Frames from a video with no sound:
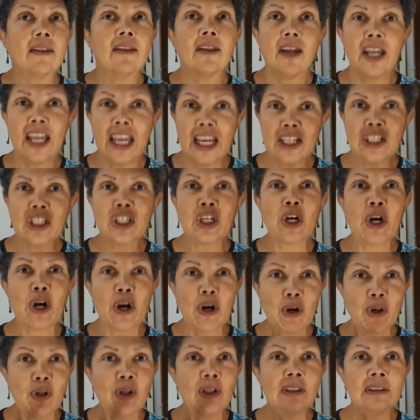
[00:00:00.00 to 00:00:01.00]

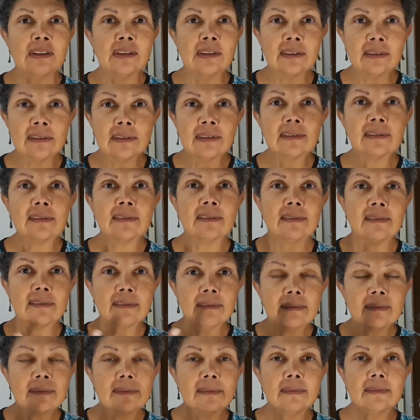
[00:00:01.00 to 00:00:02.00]
internal
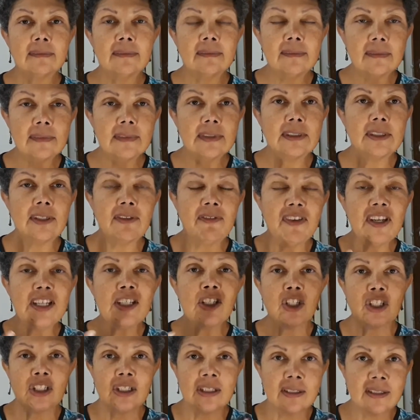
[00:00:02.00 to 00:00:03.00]

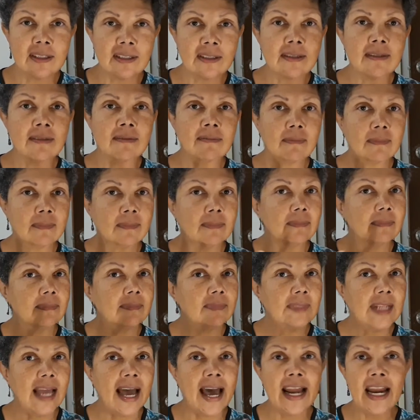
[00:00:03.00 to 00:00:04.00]
divisions.
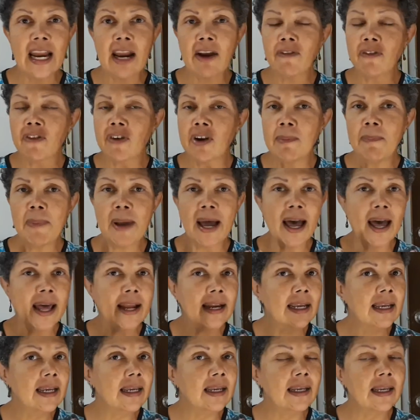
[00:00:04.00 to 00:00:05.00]
Not
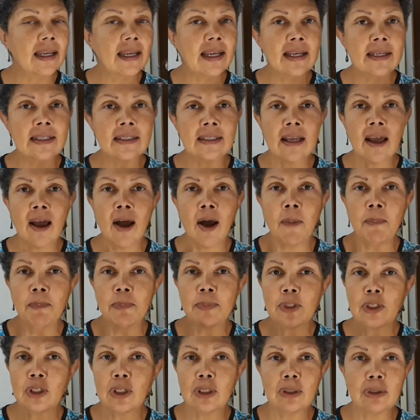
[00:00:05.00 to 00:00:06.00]
everybody is up
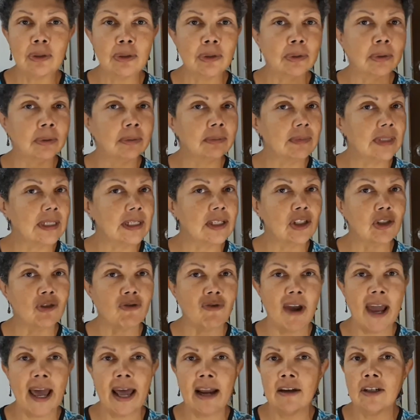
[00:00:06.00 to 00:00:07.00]
to this
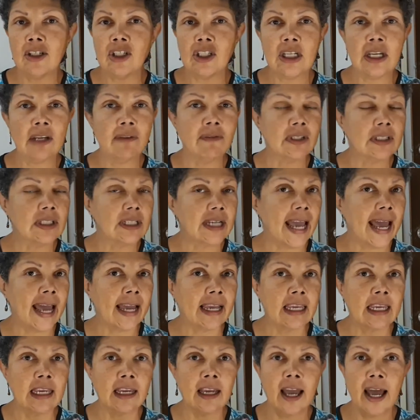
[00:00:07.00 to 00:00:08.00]
strategy of
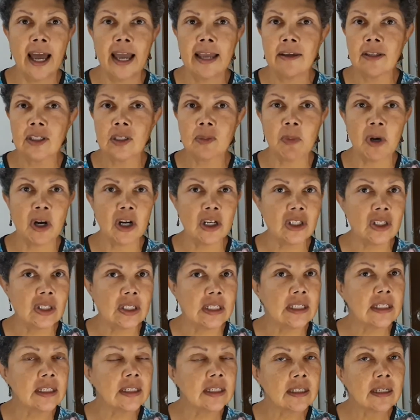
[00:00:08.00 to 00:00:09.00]
attacking Caius
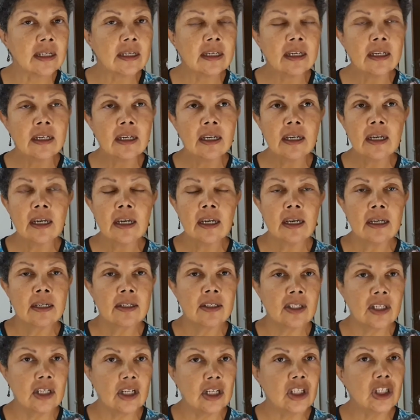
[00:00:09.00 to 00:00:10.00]
Marcius.
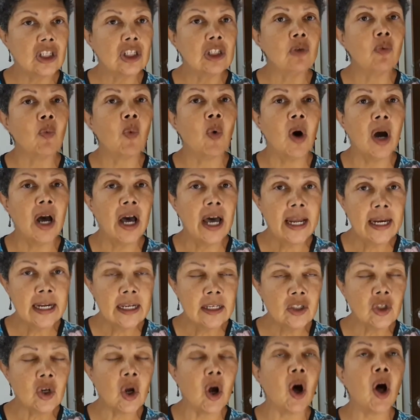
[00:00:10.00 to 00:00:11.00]
Citizen 1
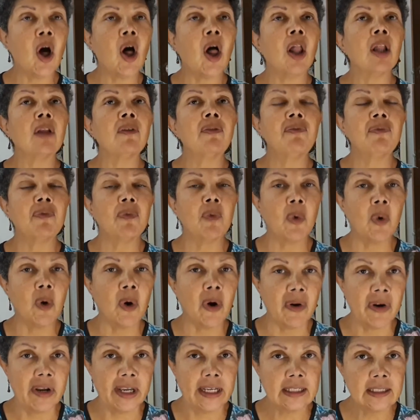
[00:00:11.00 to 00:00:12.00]
is all
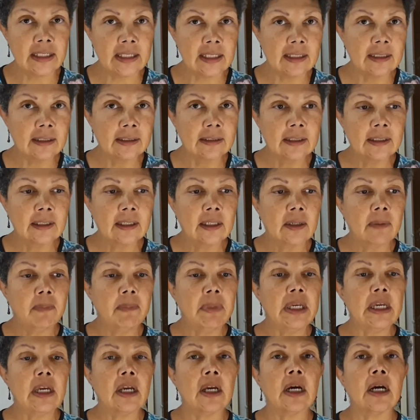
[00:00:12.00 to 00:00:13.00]
for it
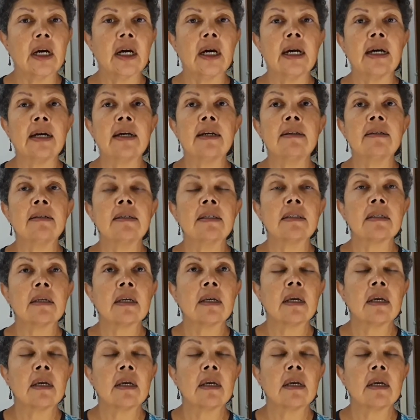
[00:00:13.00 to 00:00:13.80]
because